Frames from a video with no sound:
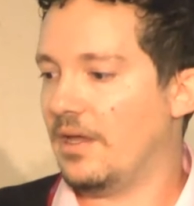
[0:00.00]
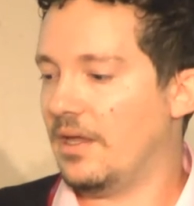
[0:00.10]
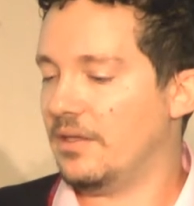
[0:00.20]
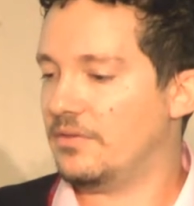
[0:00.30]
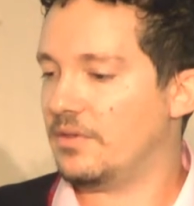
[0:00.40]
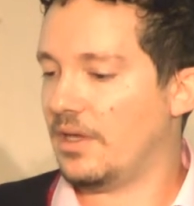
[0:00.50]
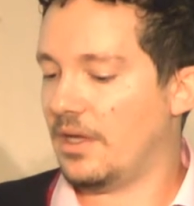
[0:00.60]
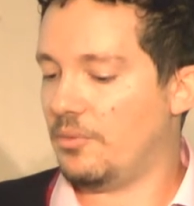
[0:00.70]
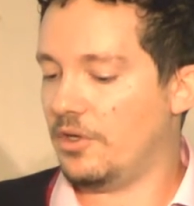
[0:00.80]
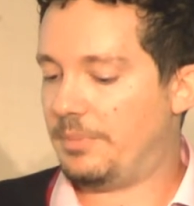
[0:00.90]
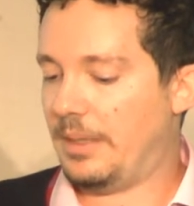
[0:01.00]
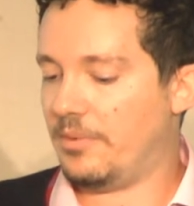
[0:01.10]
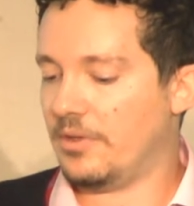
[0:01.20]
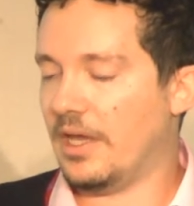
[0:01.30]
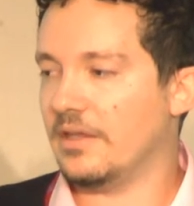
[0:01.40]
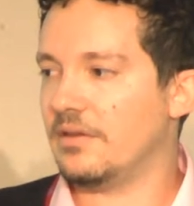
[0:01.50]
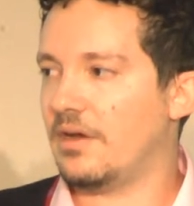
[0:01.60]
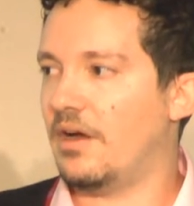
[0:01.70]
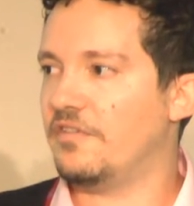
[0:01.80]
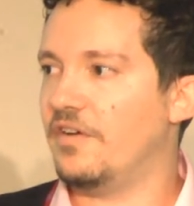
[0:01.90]
And what people get
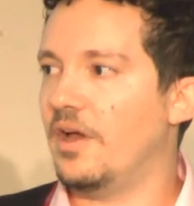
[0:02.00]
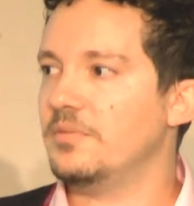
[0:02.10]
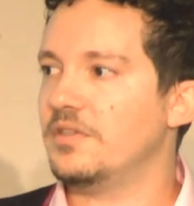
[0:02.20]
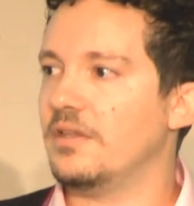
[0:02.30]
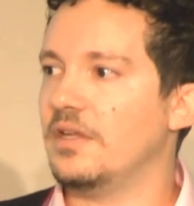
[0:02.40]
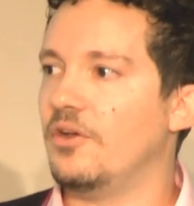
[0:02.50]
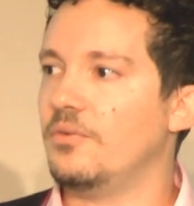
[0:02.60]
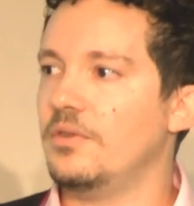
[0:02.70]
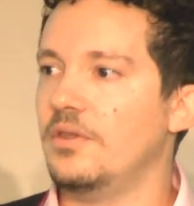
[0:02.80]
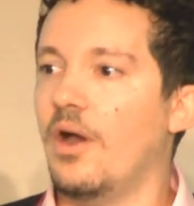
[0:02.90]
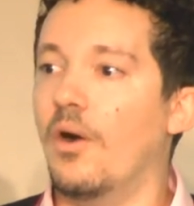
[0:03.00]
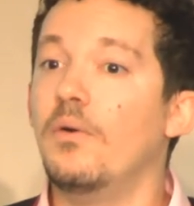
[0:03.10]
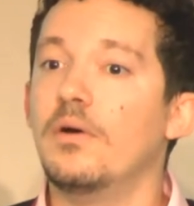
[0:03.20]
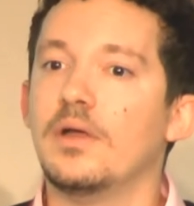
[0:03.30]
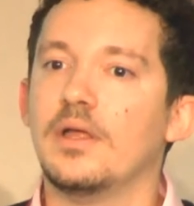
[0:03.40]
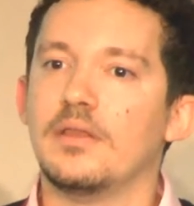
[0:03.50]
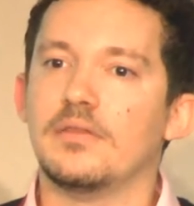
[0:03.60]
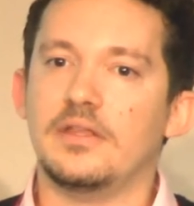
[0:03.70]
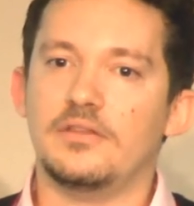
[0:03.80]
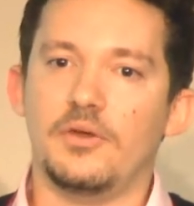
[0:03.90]
are firms that they don't know.
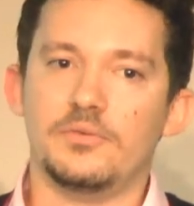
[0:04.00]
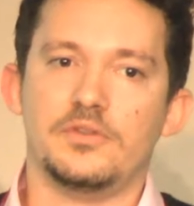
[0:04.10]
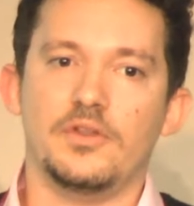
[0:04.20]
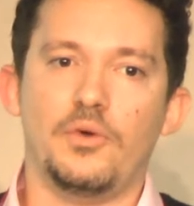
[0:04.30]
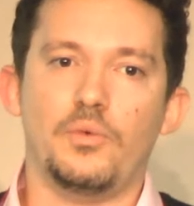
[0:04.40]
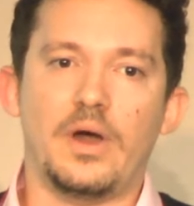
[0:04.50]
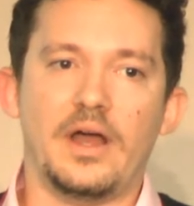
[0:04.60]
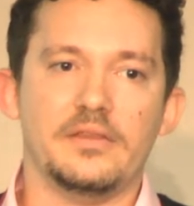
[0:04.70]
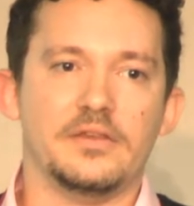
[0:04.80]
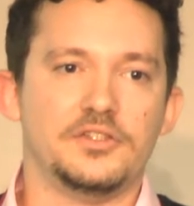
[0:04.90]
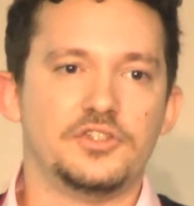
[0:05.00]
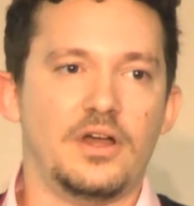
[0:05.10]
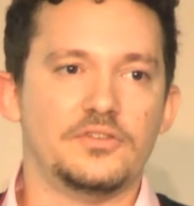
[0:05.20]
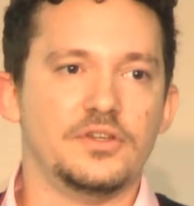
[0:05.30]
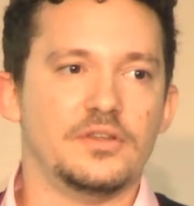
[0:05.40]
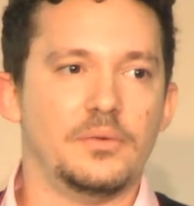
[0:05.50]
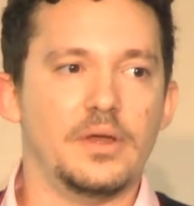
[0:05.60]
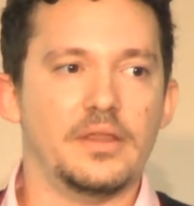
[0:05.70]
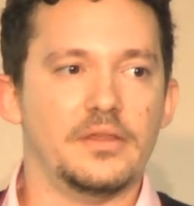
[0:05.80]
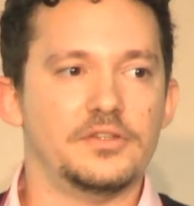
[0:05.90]
They don't know why they're charging the
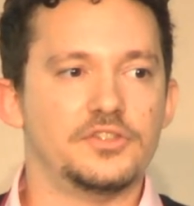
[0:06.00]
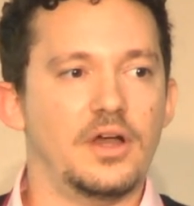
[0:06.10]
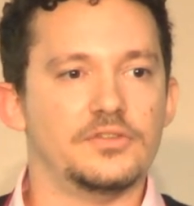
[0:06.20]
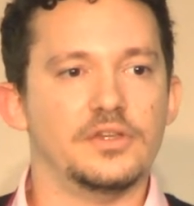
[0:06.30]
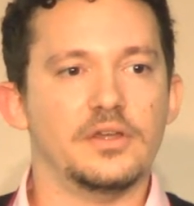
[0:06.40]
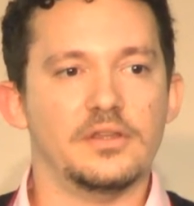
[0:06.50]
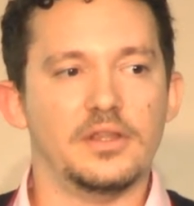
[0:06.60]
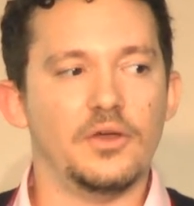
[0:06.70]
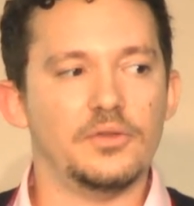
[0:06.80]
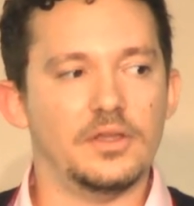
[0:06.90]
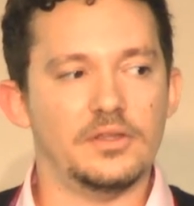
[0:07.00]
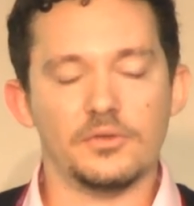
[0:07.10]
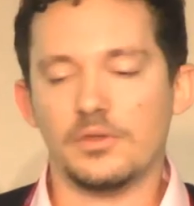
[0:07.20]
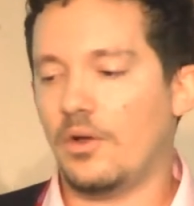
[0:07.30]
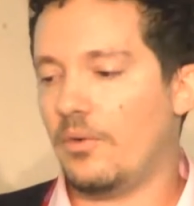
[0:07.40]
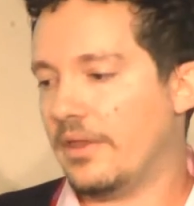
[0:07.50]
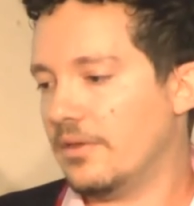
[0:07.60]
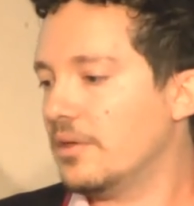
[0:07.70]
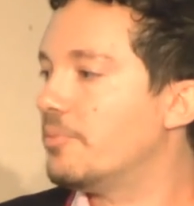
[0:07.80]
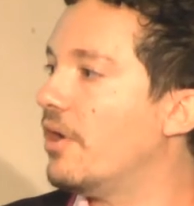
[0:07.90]
way they're charging, and they don't know
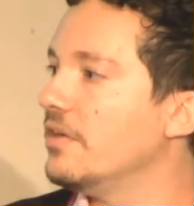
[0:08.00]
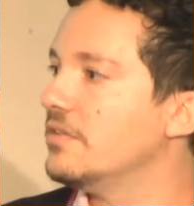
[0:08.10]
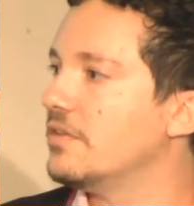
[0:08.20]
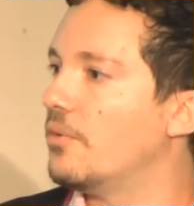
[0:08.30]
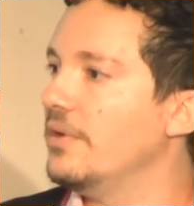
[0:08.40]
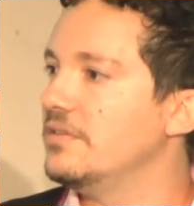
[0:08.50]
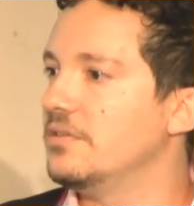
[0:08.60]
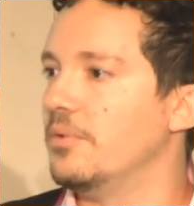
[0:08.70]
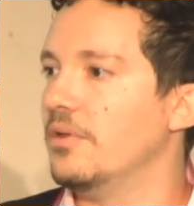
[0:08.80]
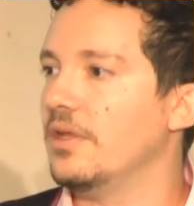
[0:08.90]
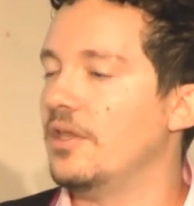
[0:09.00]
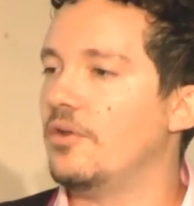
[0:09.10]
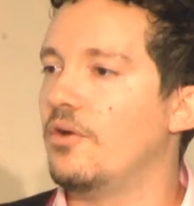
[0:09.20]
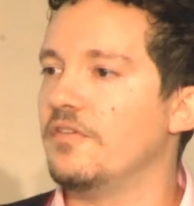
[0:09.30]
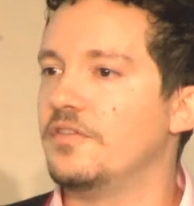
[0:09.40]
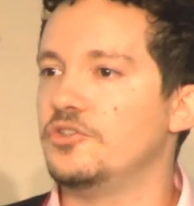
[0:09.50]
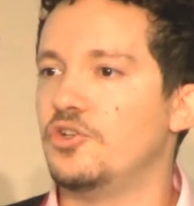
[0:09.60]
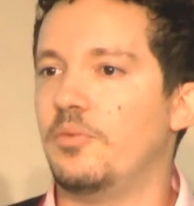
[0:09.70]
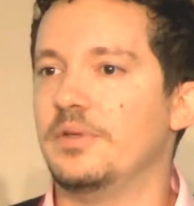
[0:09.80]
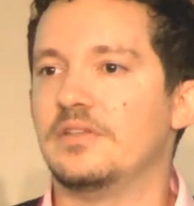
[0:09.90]
whether their prices are reasonable. They don't know if the
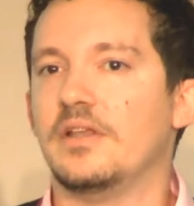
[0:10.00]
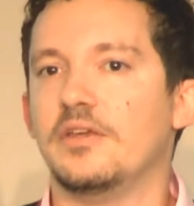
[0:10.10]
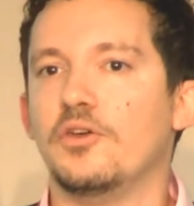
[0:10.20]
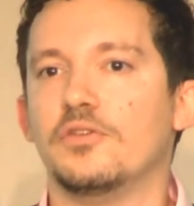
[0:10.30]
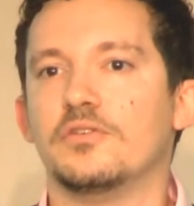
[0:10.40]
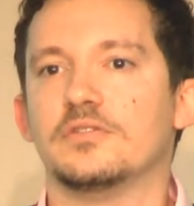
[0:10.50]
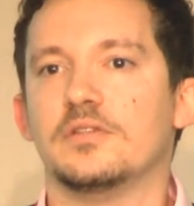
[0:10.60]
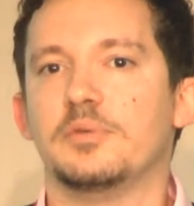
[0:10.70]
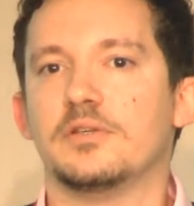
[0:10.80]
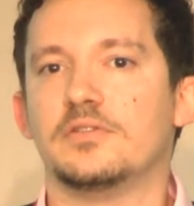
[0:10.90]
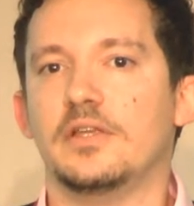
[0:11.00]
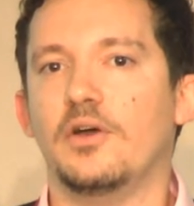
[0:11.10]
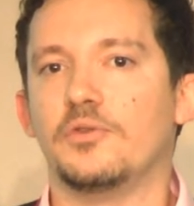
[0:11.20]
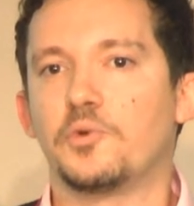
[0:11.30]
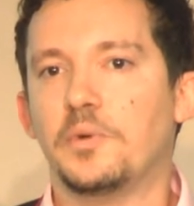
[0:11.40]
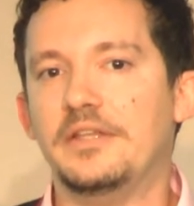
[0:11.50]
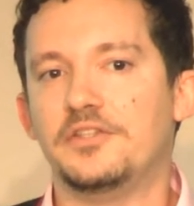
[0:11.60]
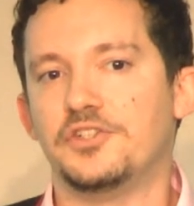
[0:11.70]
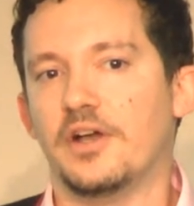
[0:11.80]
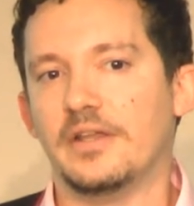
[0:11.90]
job is any good because they don't
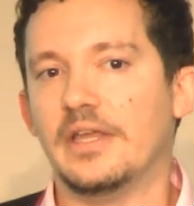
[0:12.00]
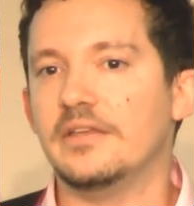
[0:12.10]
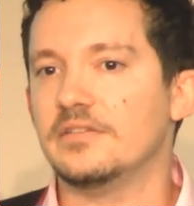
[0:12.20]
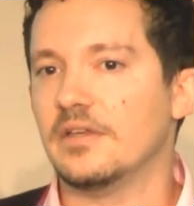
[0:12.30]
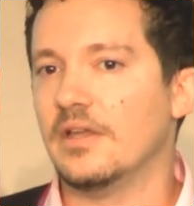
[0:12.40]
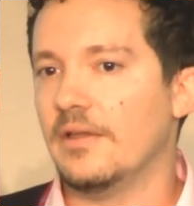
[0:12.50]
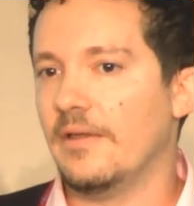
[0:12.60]
read Chinese.